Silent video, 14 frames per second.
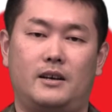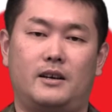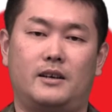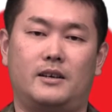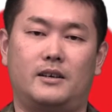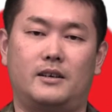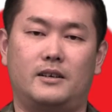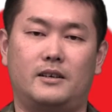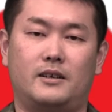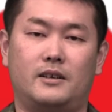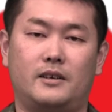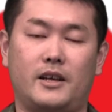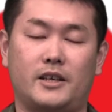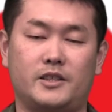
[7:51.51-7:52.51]

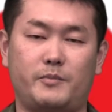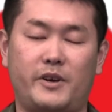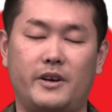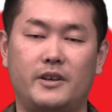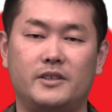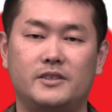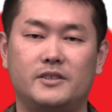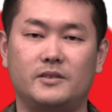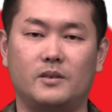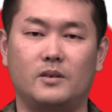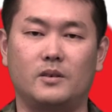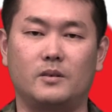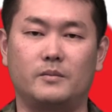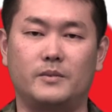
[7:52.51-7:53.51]
uh, experience
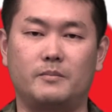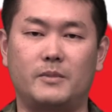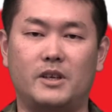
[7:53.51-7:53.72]
of the